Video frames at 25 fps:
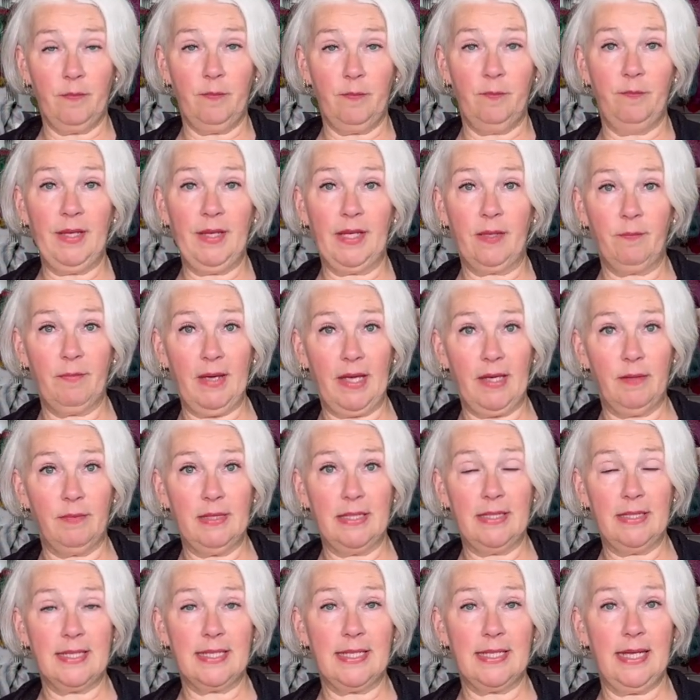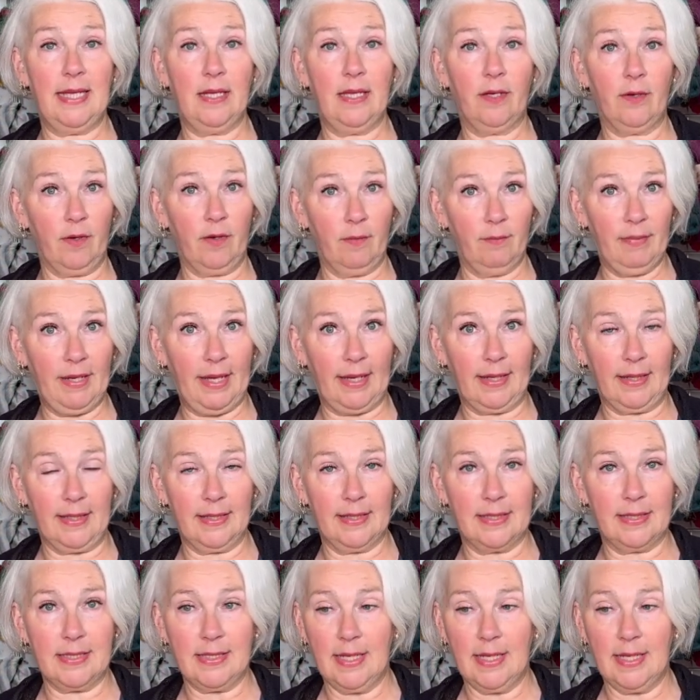big babies in her blanket,